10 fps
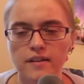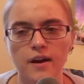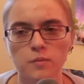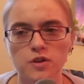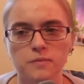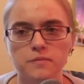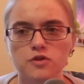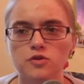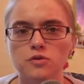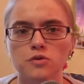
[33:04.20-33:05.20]
helped him
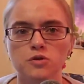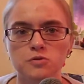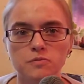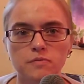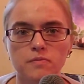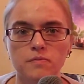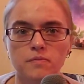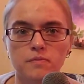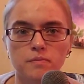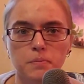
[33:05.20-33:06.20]
to
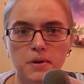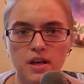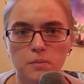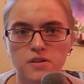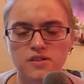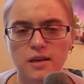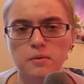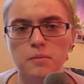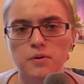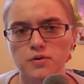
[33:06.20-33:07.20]
become a
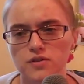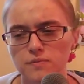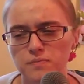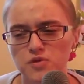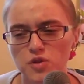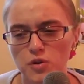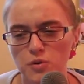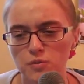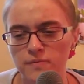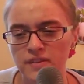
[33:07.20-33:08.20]
stable person.
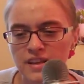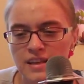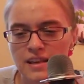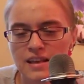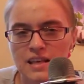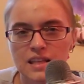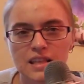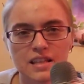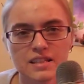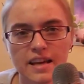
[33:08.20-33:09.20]
So
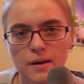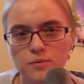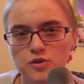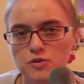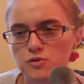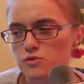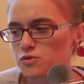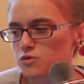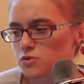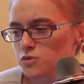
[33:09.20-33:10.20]
the
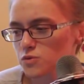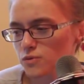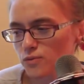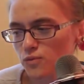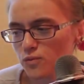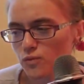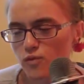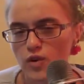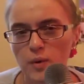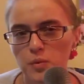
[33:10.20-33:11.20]
tattoos
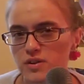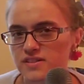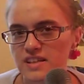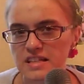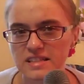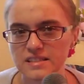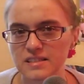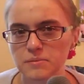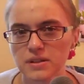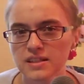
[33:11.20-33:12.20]
represent
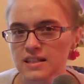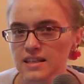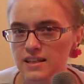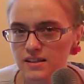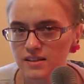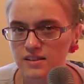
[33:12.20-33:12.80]
stability.